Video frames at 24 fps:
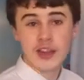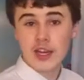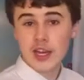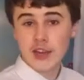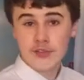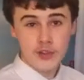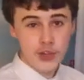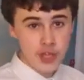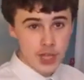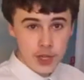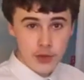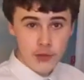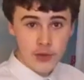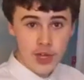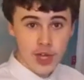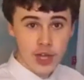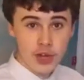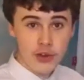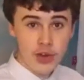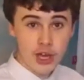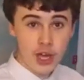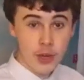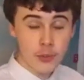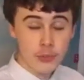I said, if you don't
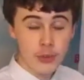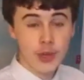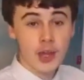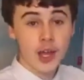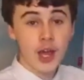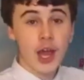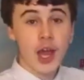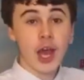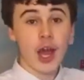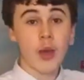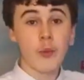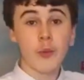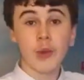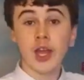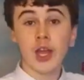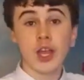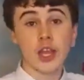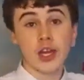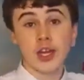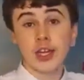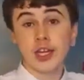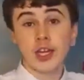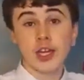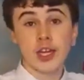own up, we are
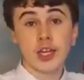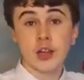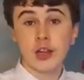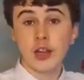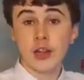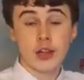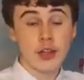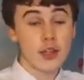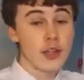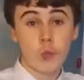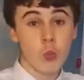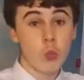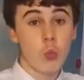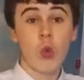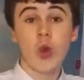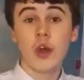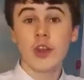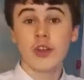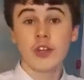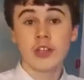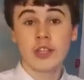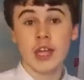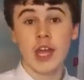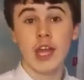going to kill
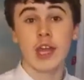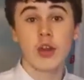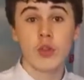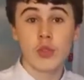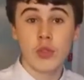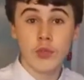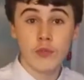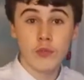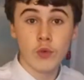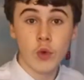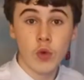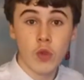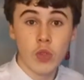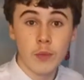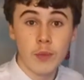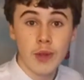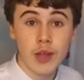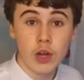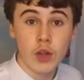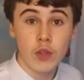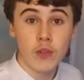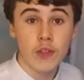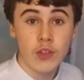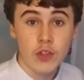1/10 of all the
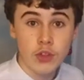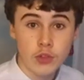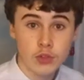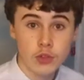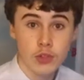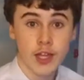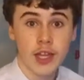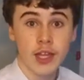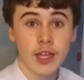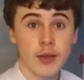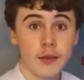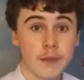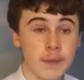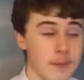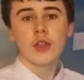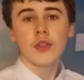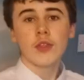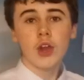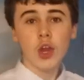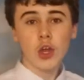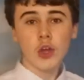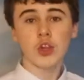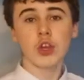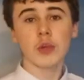men on this train.
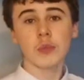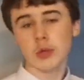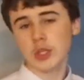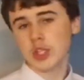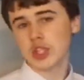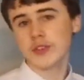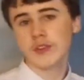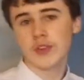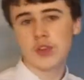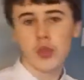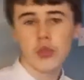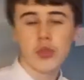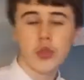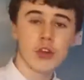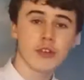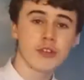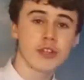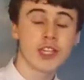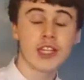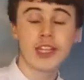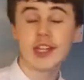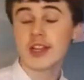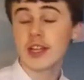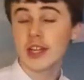The local Bolshevik
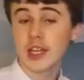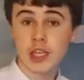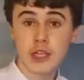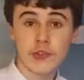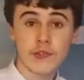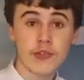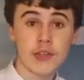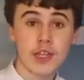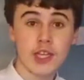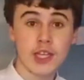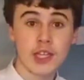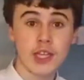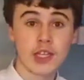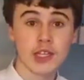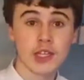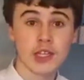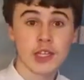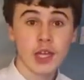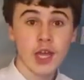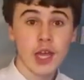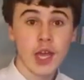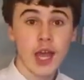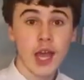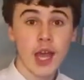authorities intervened
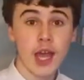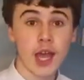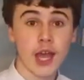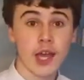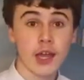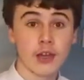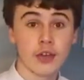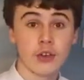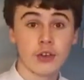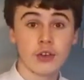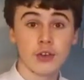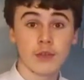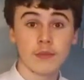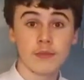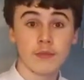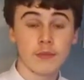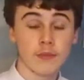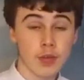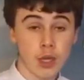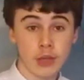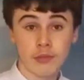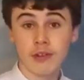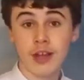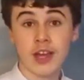and
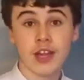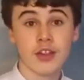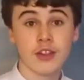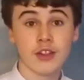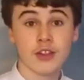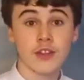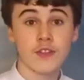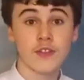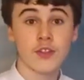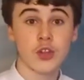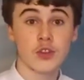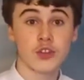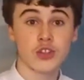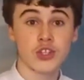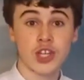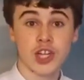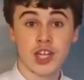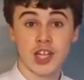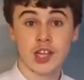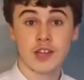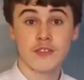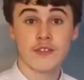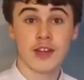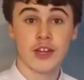arrested those
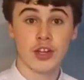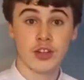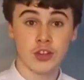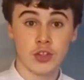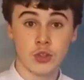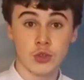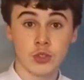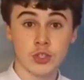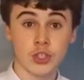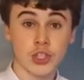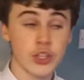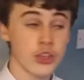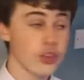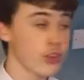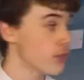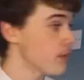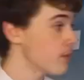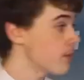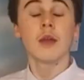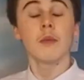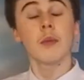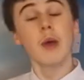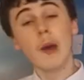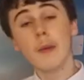Czechoslovak soldiers.
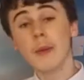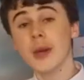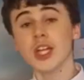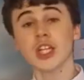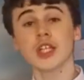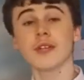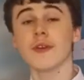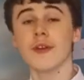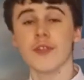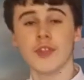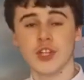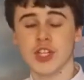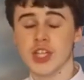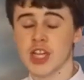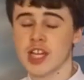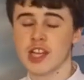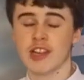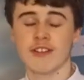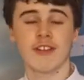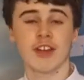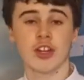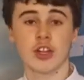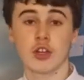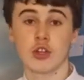A bunch of other
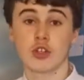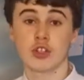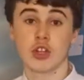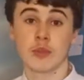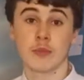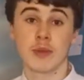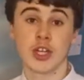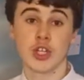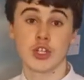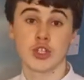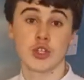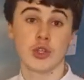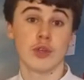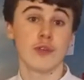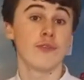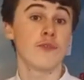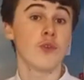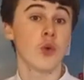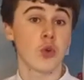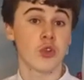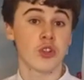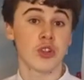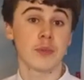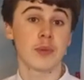Czechoslovak soldiers managed to
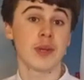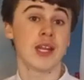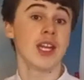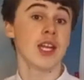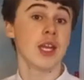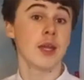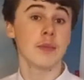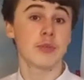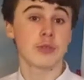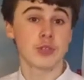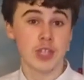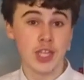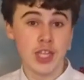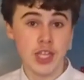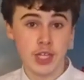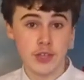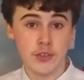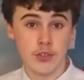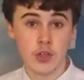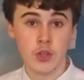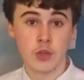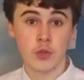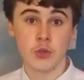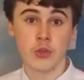forcibly liberate
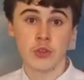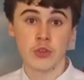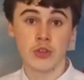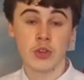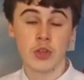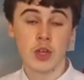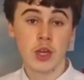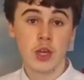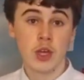those,